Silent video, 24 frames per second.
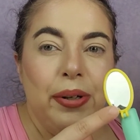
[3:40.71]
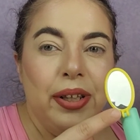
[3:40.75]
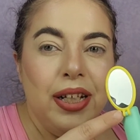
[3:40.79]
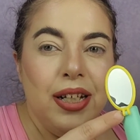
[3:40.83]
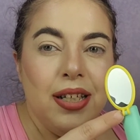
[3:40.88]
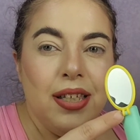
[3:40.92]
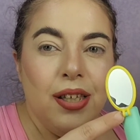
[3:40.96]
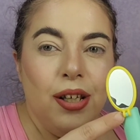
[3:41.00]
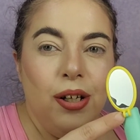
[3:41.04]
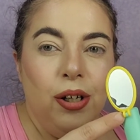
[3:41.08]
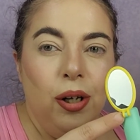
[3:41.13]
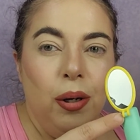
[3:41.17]
with
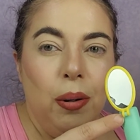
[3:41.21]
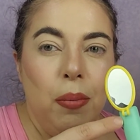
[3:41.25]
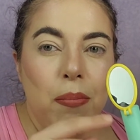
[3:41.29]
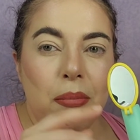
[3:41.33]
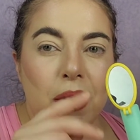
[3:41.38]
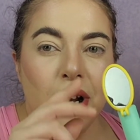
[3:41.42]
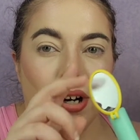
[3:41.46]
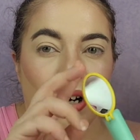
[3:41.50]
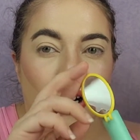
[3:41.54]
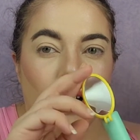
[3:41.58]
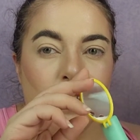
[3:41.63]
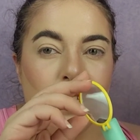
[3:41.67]
these little
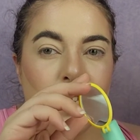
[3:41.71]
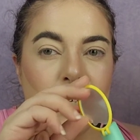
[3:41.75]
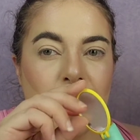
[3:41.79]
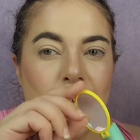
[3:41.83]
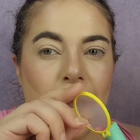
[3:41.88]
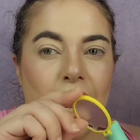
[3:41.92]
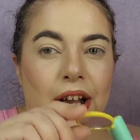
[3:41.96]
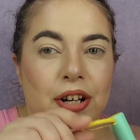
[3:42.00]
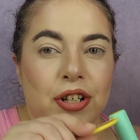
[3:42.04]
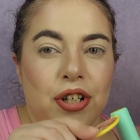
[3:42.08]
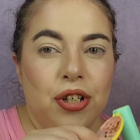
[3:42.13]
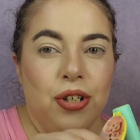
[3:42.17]
mirrors
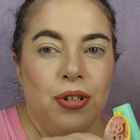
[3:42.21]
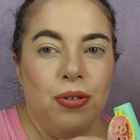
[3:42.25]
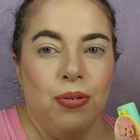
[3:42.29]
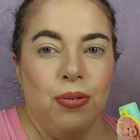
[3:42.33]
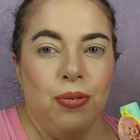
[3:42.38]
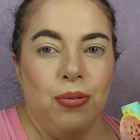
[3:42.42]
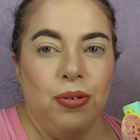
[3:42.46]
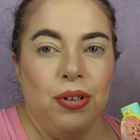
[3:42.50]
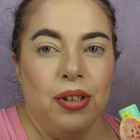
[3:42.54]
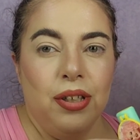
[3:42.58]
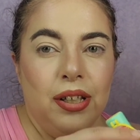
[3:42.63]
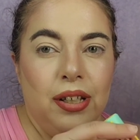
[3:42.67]
attached
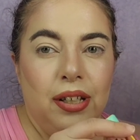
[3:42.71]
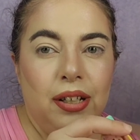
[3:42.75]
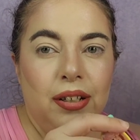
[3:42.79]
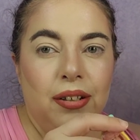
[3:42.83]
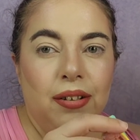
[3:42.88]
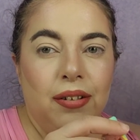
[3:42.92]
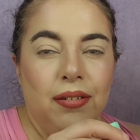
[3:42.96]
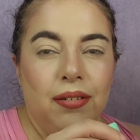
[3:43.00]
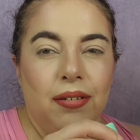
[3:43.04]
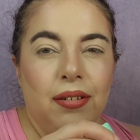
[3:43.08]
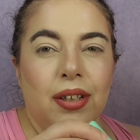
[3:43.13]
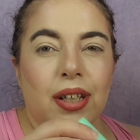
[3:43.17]
to
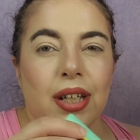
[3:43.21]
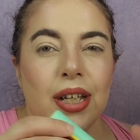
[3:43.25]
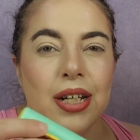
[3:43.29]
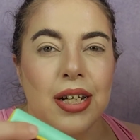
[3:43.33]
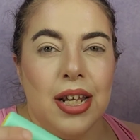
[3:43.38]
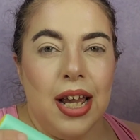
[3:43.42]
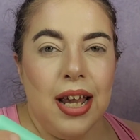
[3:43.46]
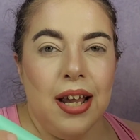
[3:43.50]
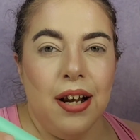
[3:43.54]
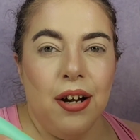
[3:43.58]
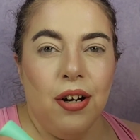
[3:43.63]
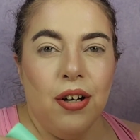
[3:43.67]
the
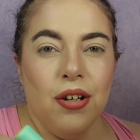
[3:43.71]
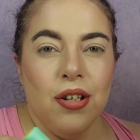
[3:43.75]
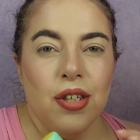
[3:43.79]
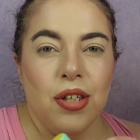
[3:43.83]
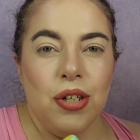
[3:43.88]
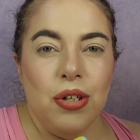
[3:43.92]
containers,